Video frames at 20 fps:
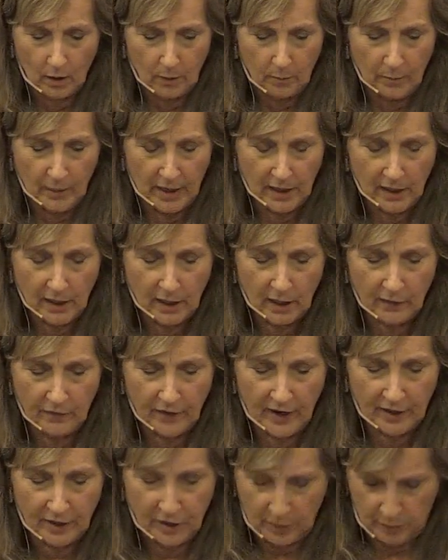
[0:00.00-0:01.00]
Making
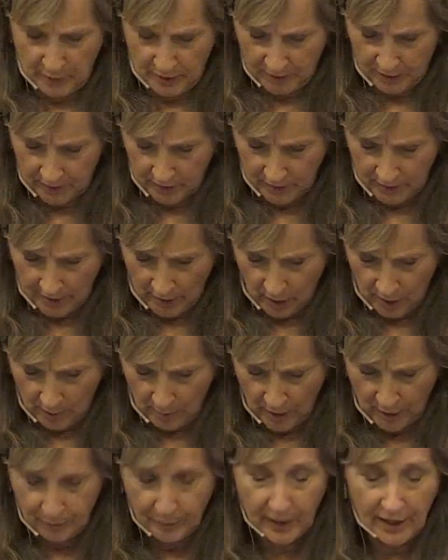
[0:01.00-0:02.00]
investments. Now, I'm
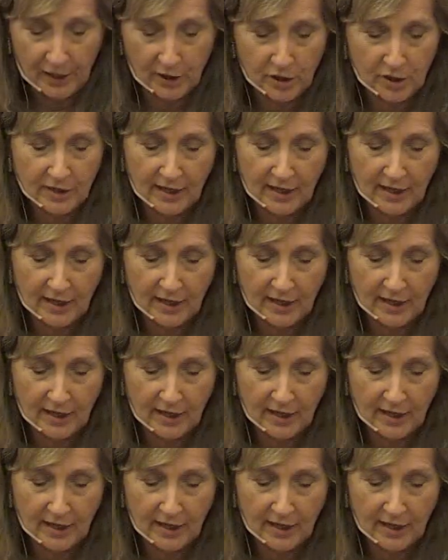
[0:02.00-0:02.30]
on page